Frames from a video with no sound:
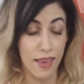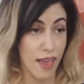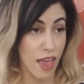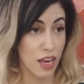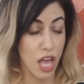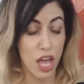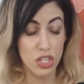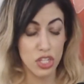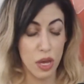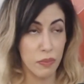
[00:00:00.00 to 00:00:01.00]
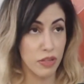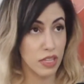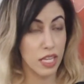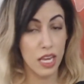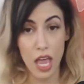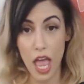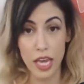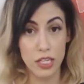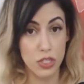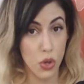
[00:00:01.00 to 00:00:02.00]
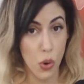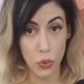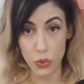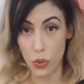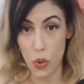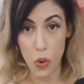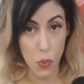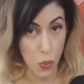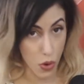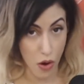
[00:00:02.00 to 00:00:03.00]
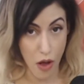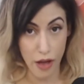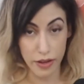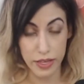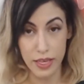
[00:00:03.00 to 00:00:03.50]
a complete and total war hawk.